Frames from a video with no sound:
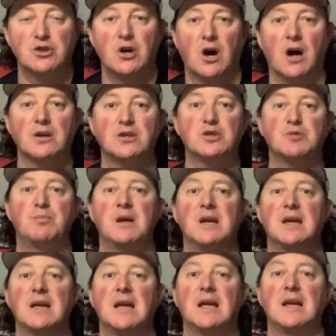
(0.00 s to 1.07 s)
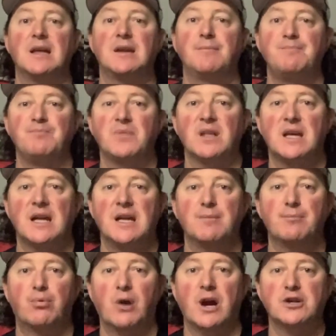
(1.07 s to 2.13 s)
Dogs speak in
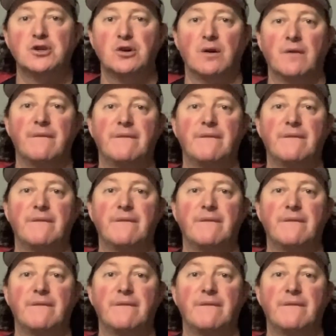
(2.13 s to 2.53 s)
pressure.